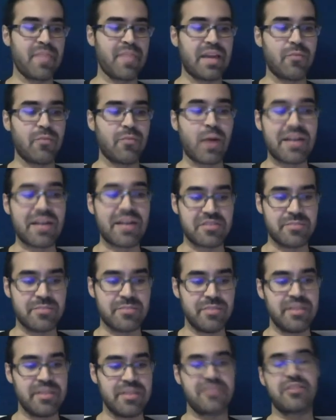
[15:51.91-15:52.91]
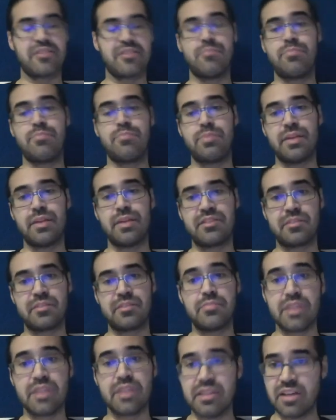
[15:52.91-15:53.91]
And Wasm is
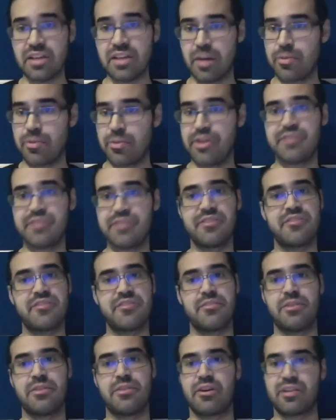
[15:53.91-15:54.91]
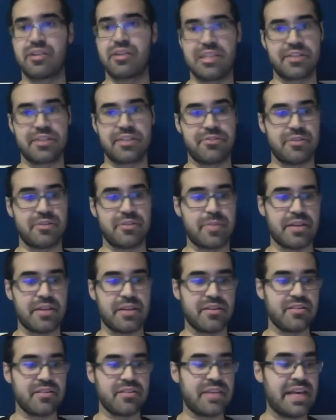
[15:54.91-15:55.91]
completely operating system and architecture
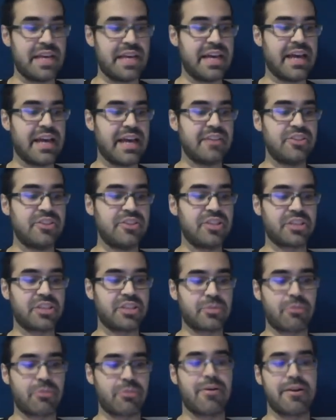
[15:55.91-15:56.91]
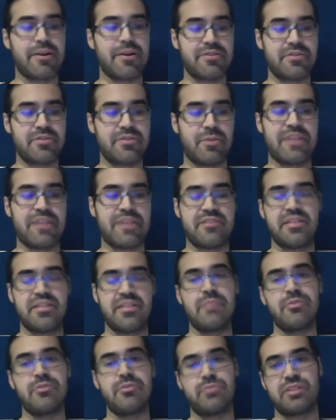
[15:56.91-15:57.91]
independent, and just requires a
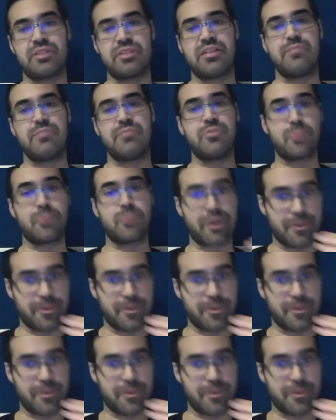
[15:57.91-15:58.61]
WASI-enabled runtime to work.